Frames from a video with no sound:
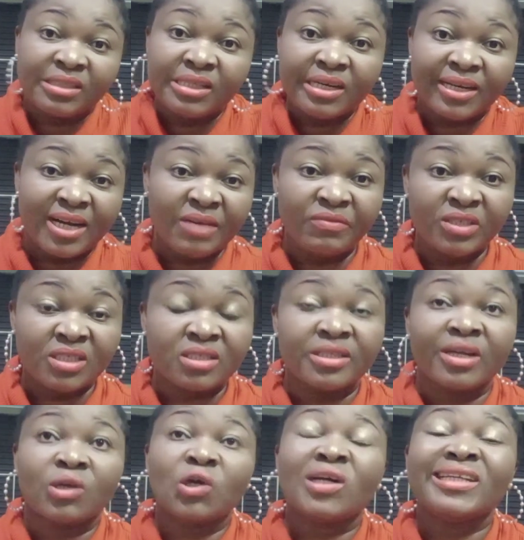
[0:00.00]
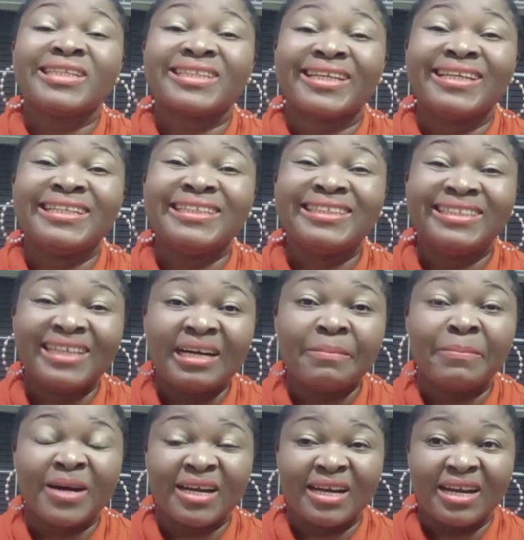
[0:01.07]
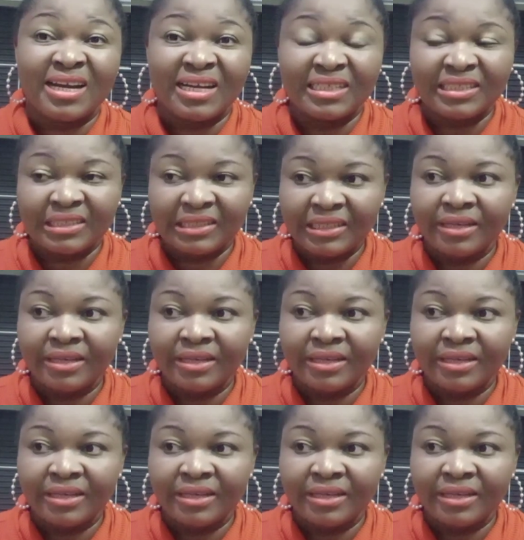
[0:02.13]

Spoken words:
They didn't have it. They call it India bananas